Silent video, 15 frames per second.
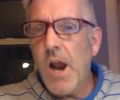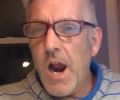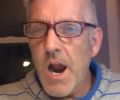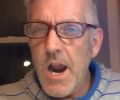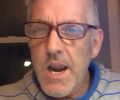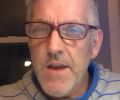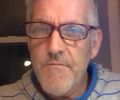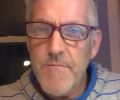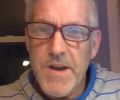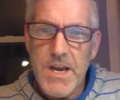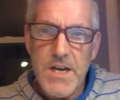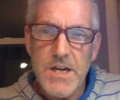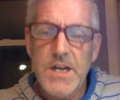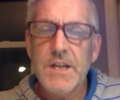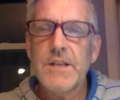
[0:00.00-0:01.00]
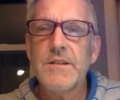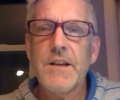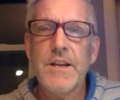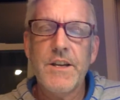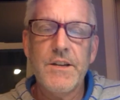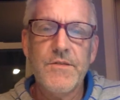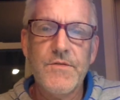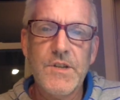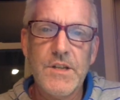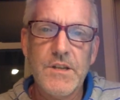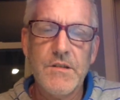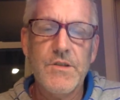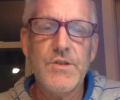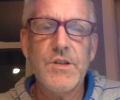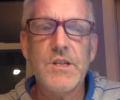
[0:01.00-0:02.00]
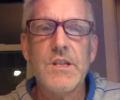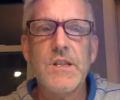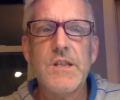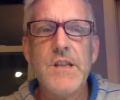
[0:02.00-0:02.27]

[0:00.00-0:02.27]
have made an executive decision